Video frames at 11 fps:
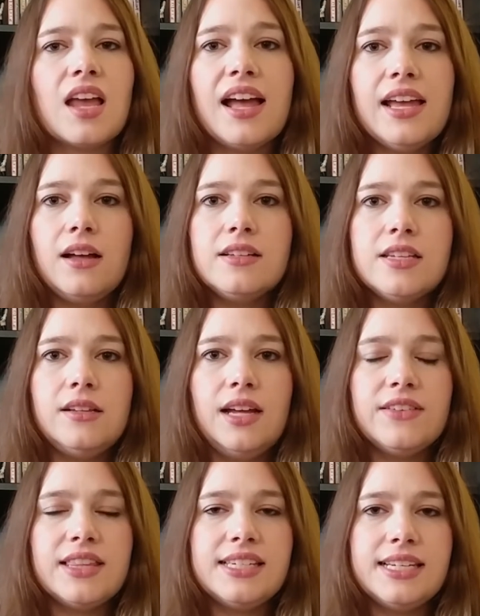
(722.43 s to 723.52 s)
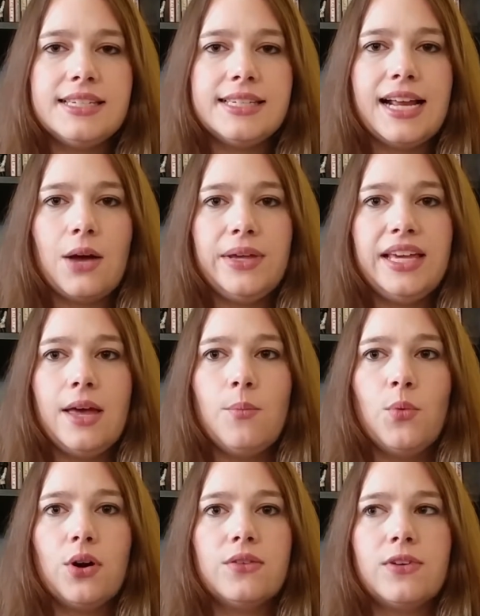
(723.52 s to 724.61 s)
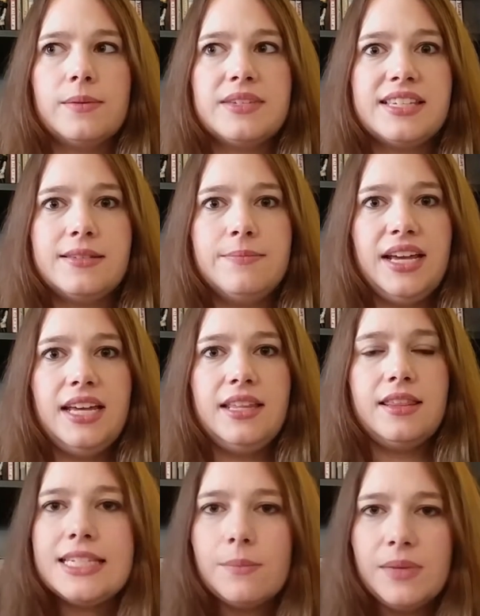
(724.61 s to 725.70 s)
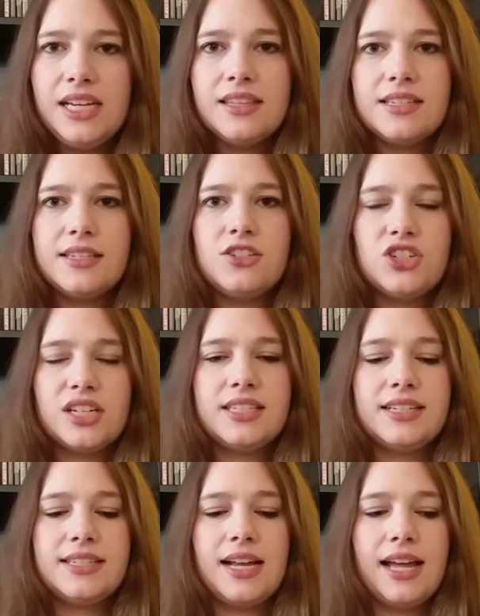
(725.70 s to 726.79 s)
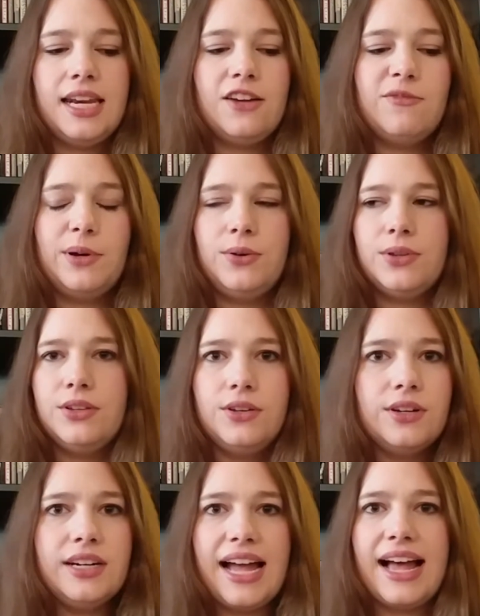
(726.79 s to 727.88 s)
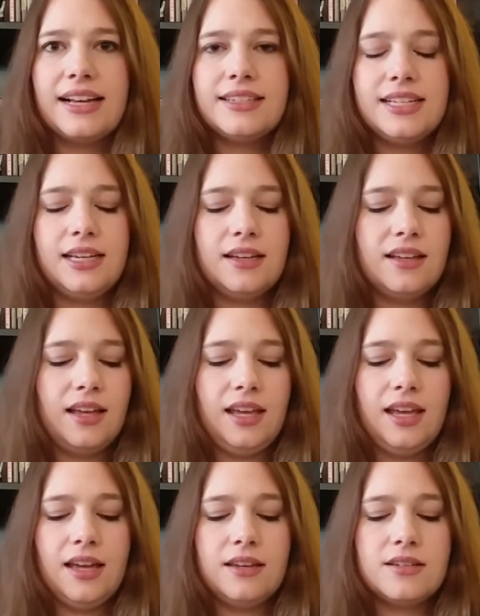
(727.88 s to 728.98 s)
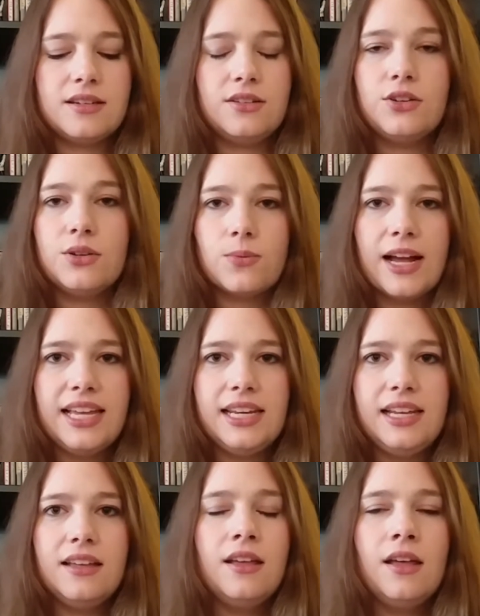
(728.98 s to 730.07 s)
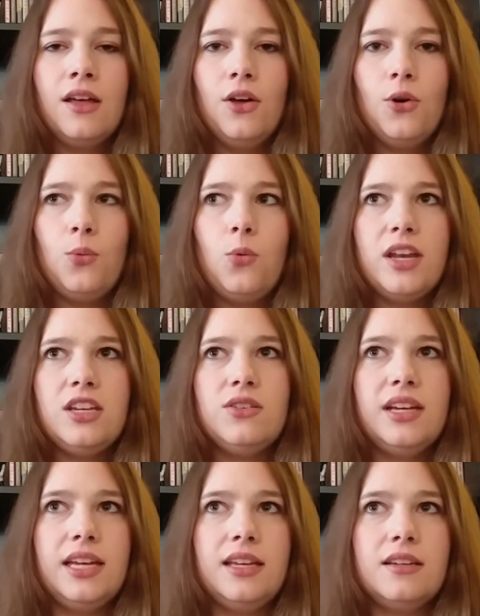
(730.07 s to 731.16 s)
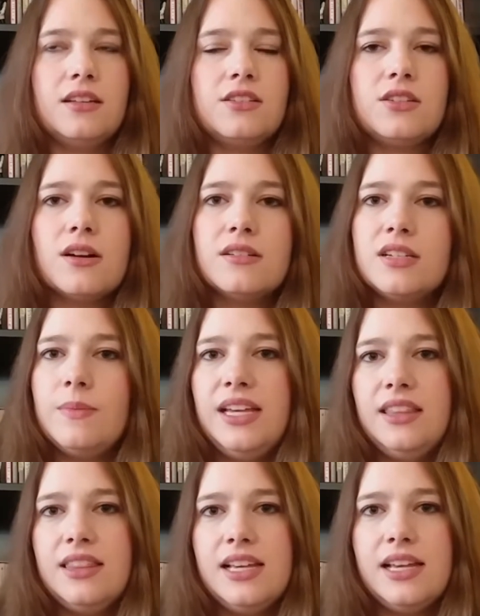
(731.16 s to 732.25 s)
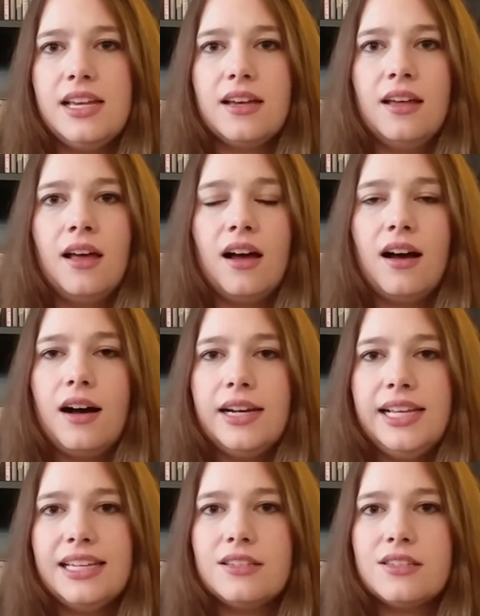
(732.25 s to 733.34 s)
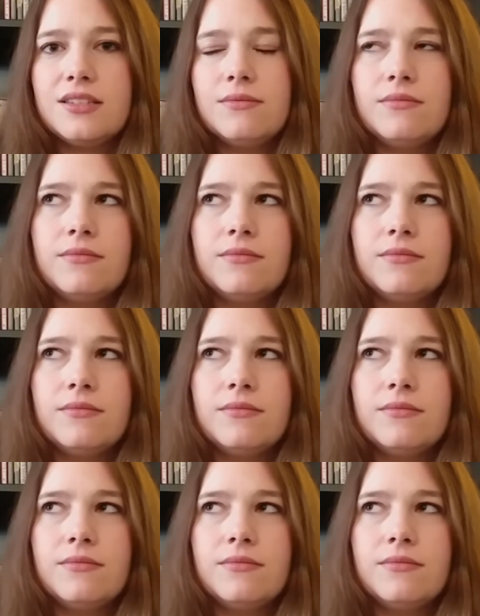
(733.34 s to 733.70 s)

I also love in this season how we get more from Smith. To me, this is just a sign of both good acting and good writing when you can start to make the audience